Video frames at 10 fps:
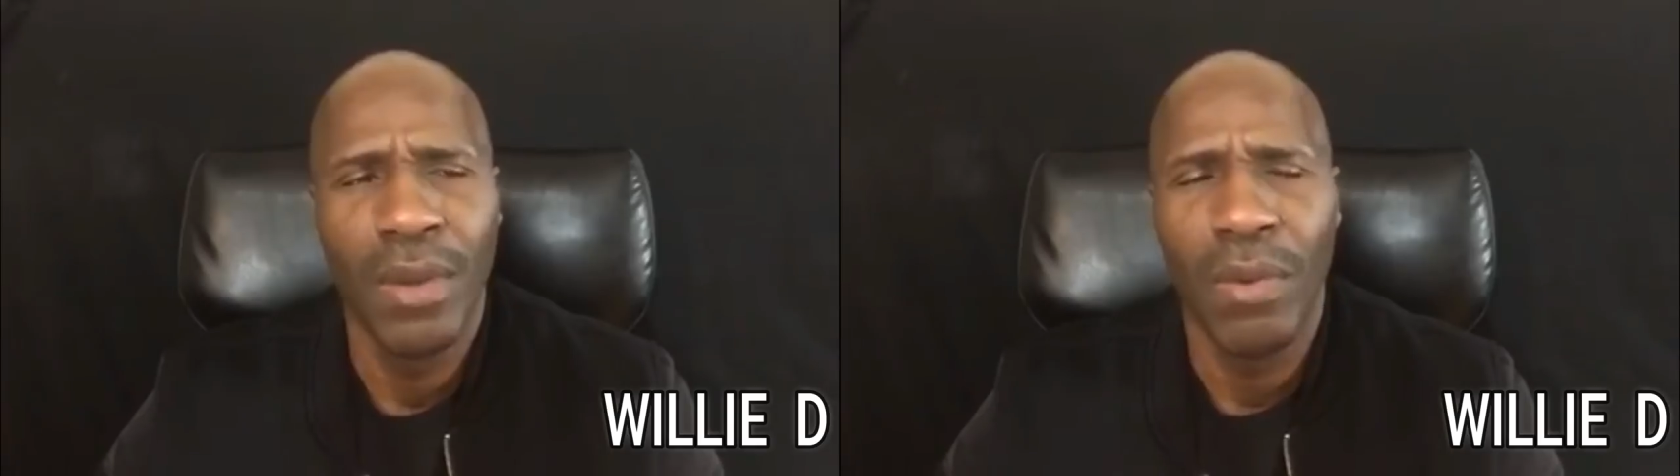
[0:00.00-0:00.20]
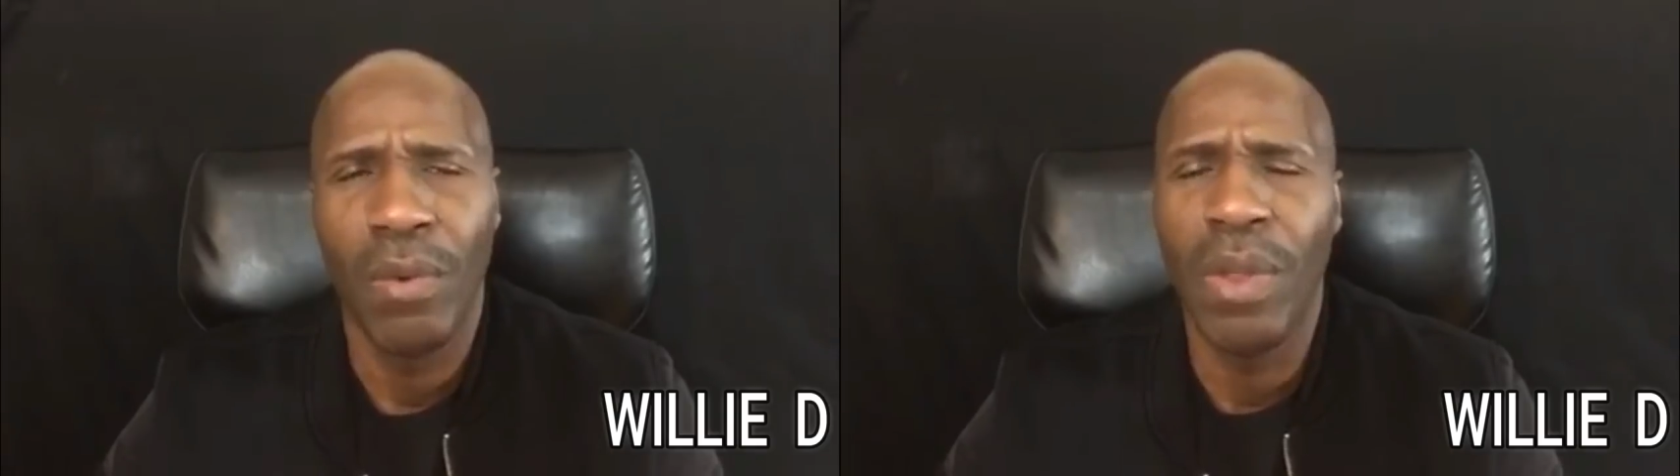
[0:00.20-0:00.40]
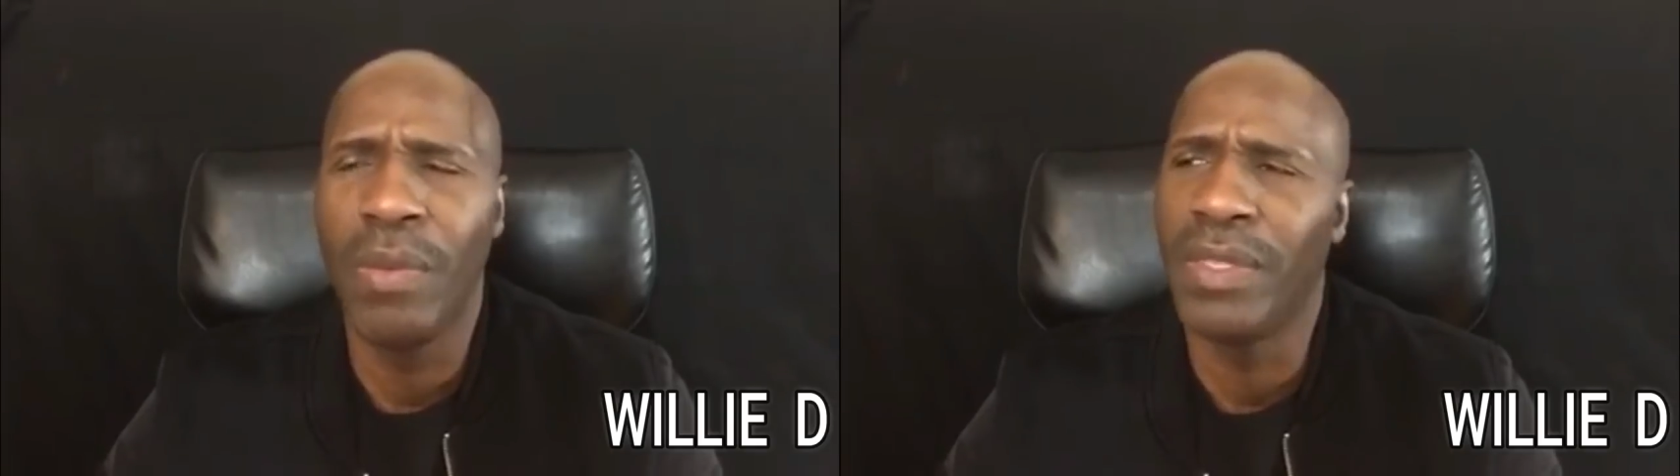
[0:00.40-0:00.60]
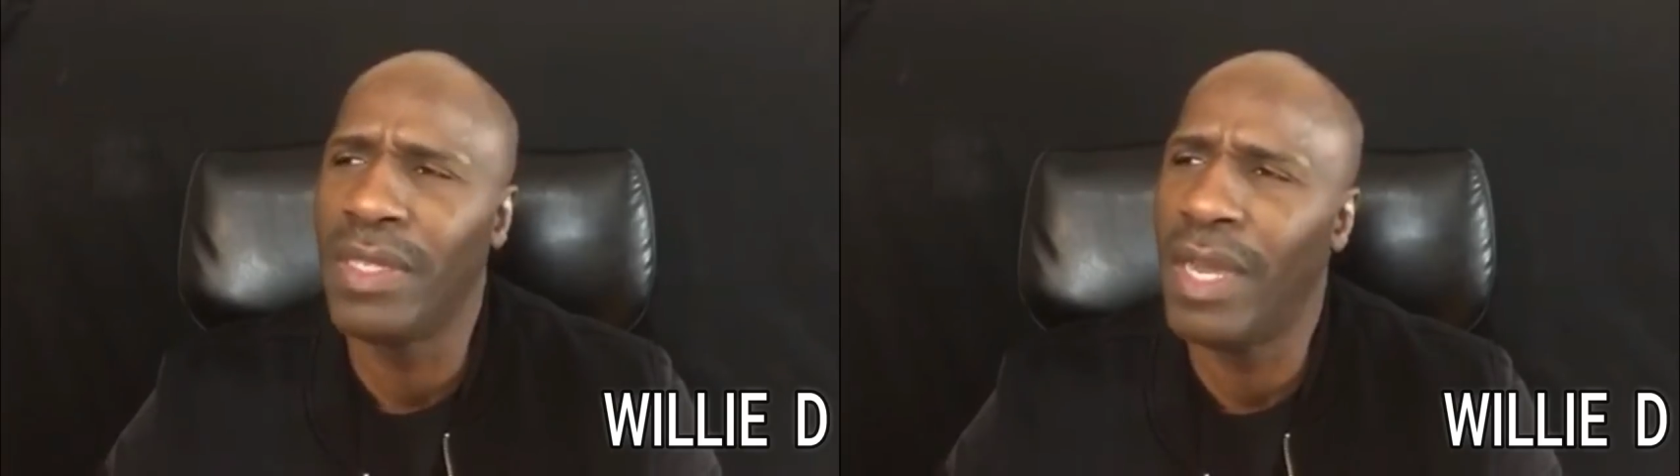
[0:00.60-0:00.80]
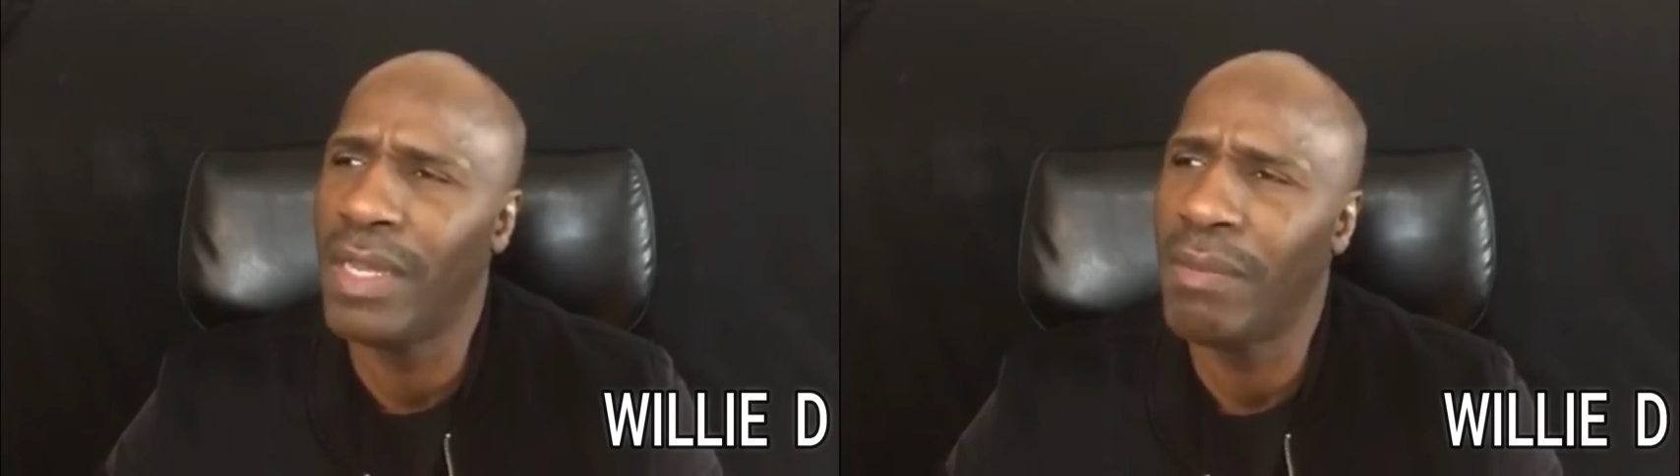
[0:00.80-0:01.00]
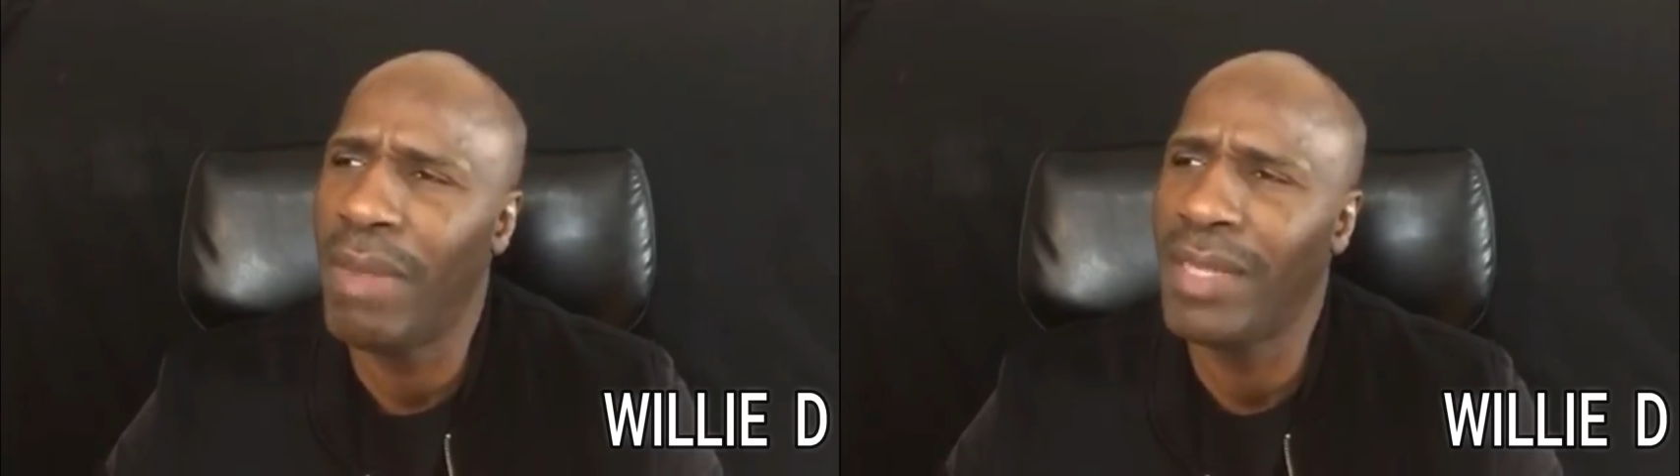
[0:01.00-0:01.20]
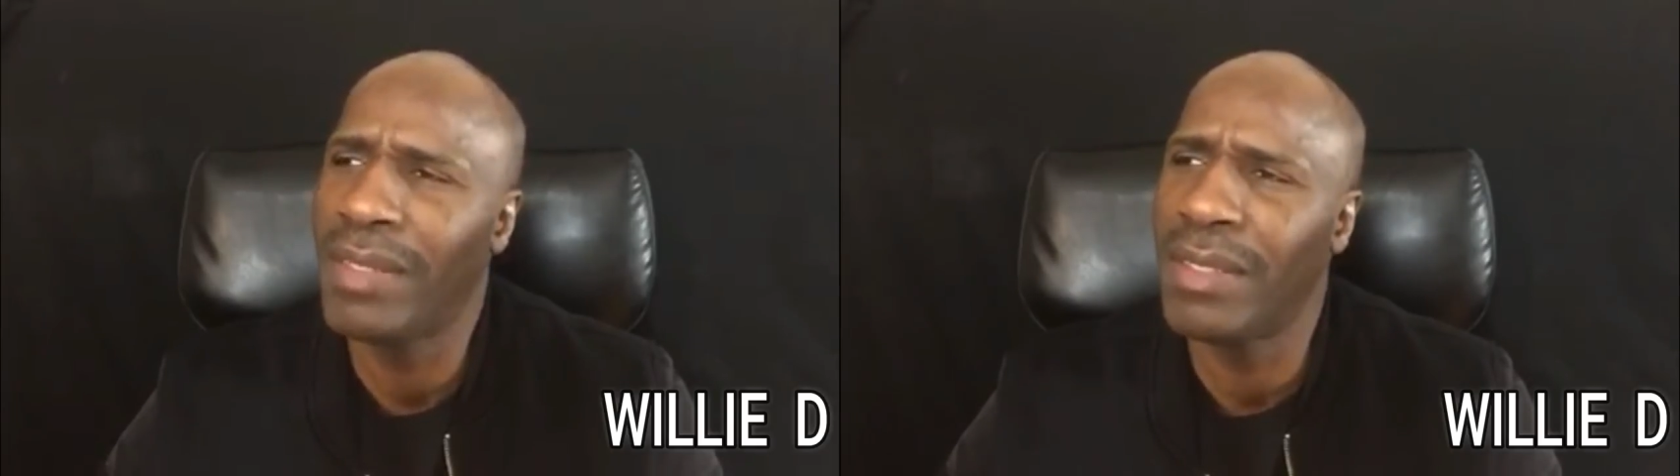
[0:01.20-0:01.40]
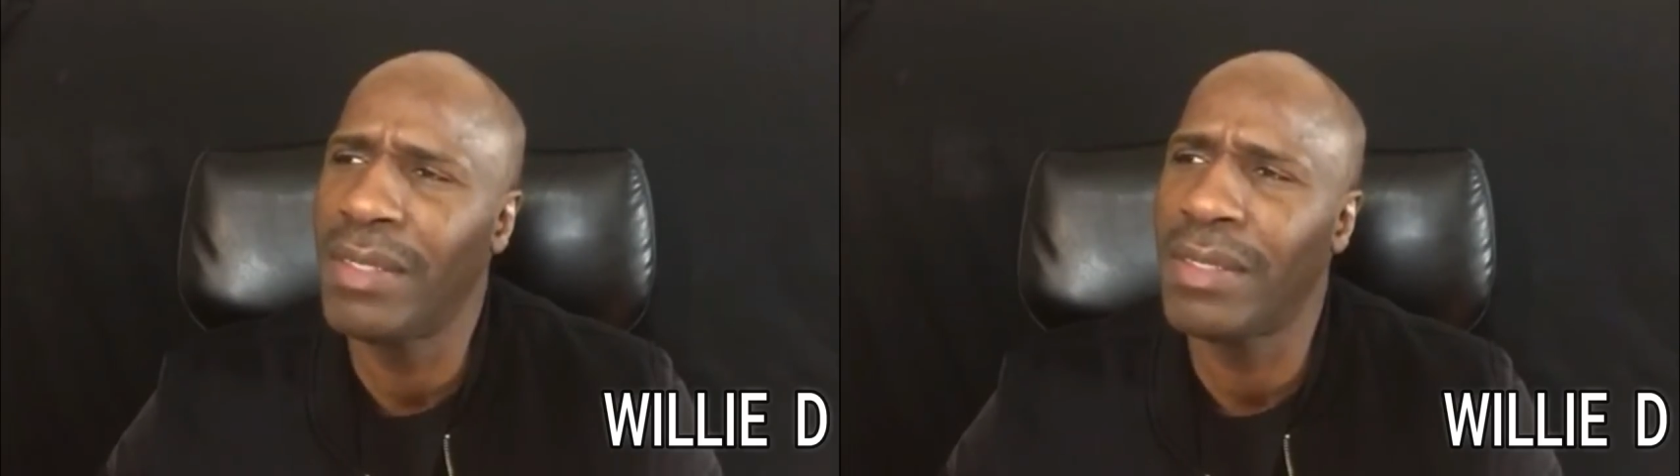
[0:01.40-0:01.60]
When we was younger, my
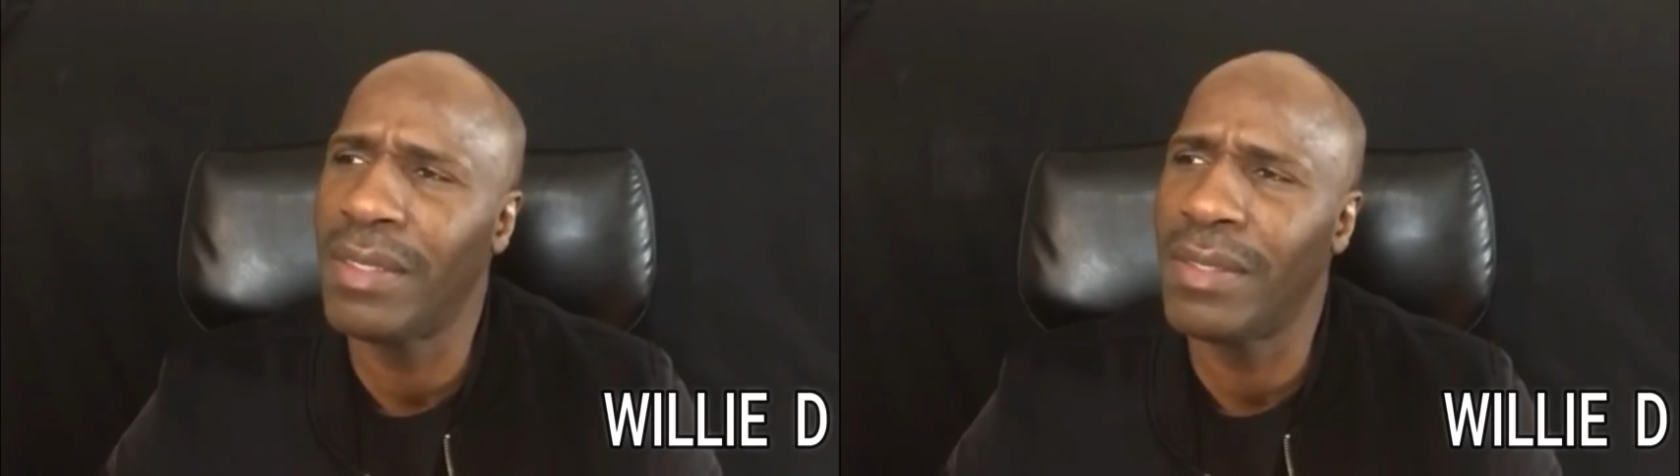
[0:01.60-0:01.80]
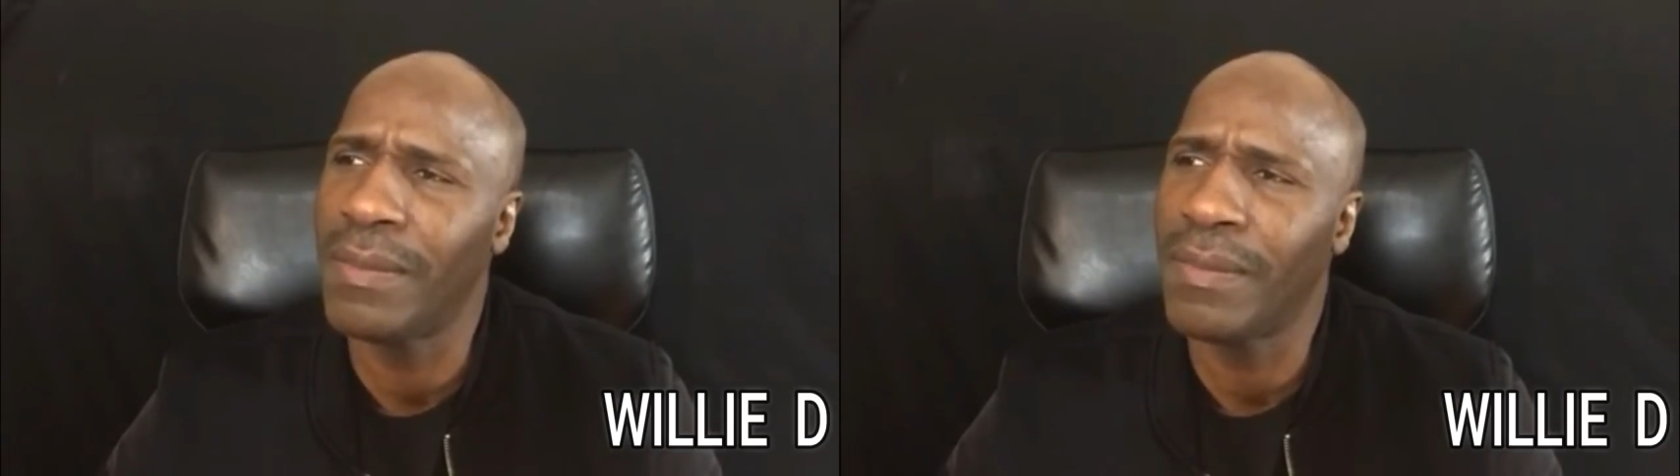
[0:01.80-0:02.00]
sister,